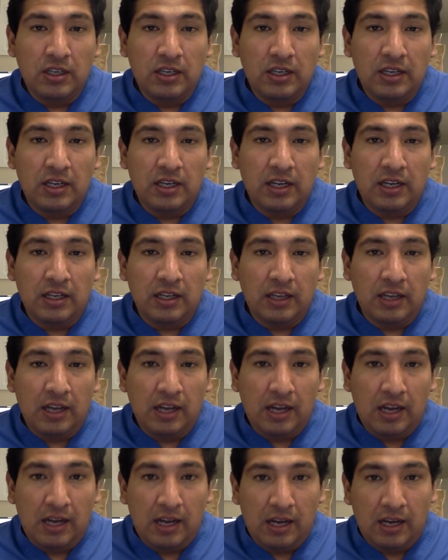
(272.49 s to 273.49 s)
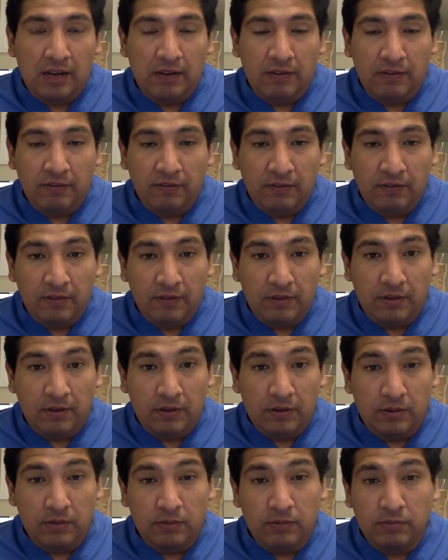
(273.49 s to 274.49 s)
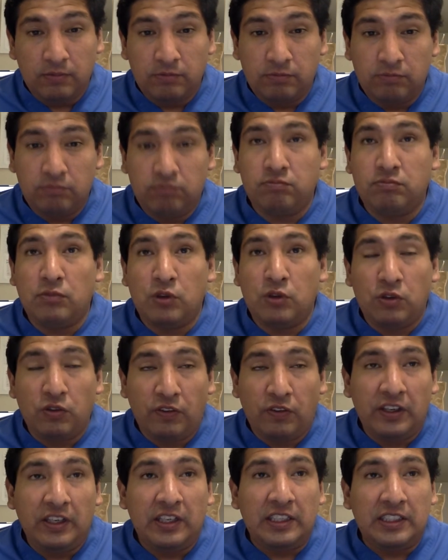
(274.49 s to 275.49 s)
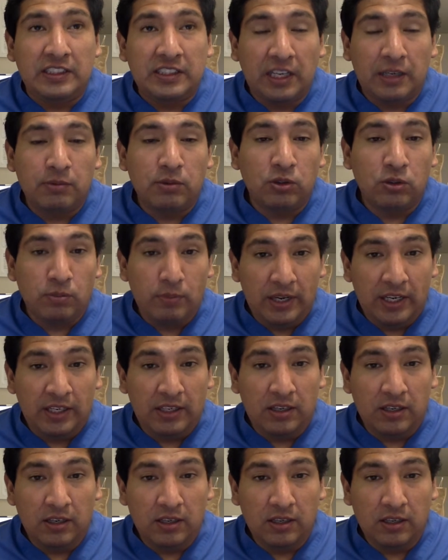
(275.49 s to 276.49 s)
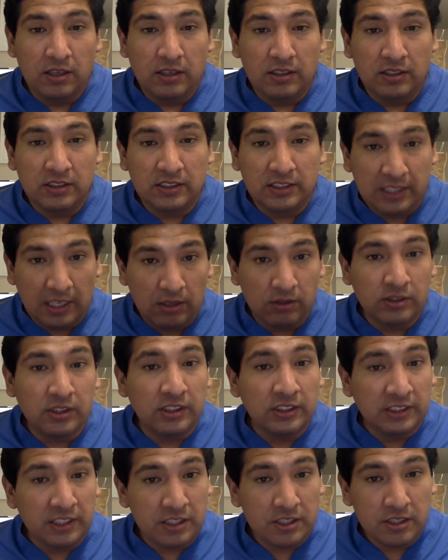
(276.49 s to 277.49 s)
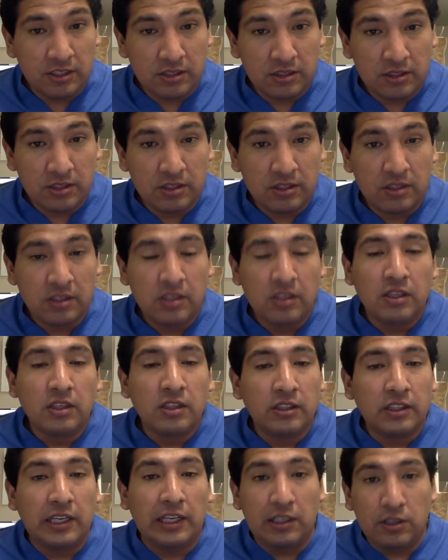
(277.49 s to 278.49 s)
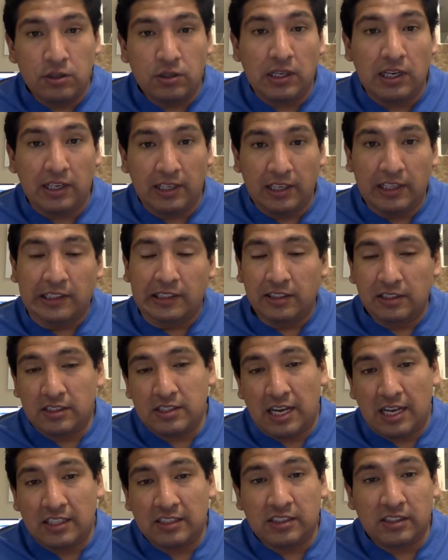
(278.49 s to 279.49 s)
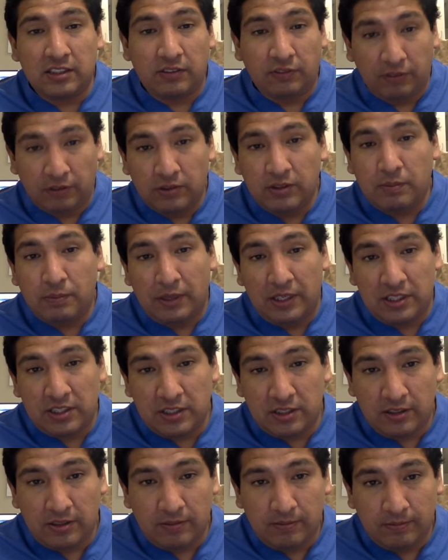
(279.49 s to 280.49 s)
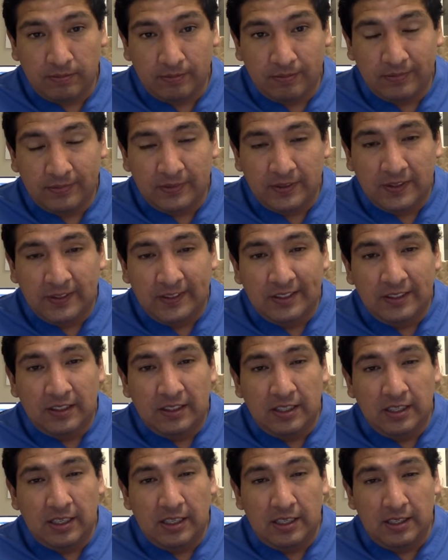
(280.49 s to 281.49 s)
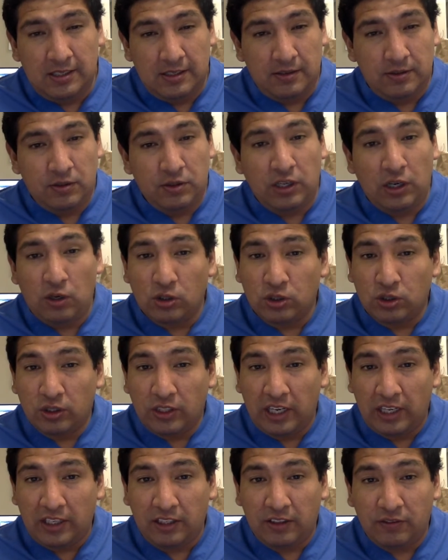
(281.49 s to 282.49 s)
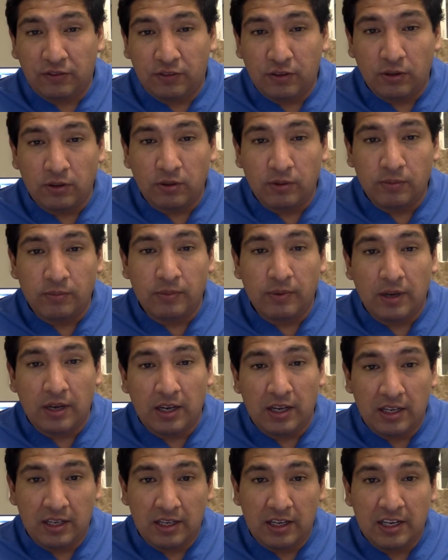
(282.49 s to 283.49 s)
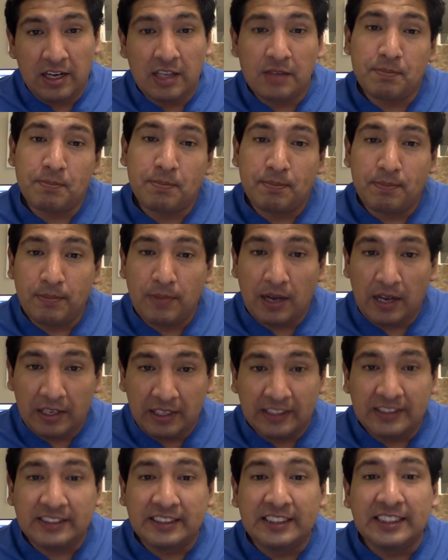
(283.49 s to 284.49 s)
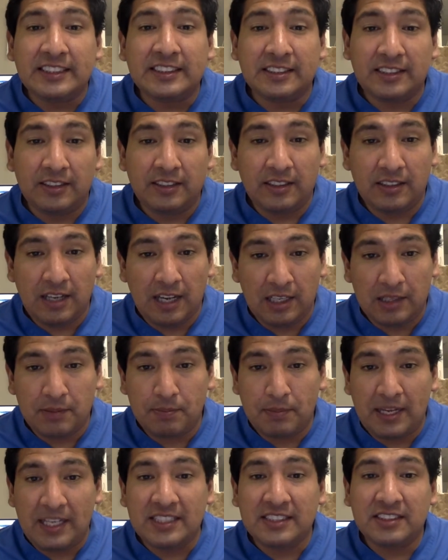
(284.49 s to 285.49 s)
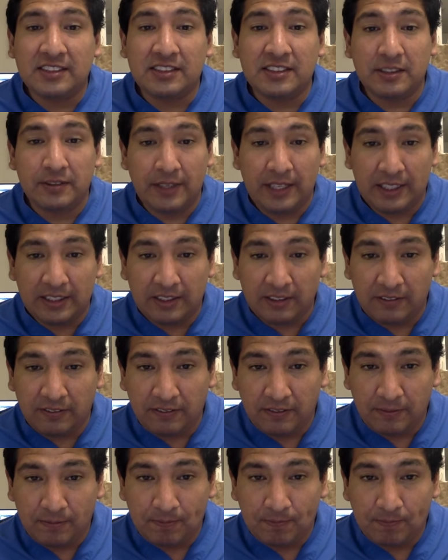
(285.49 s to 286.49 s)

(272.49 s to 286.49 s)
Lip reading: and you think is able to make sound decisions, then you can get this answer from the patient. You can also get it from an existing advanced directive,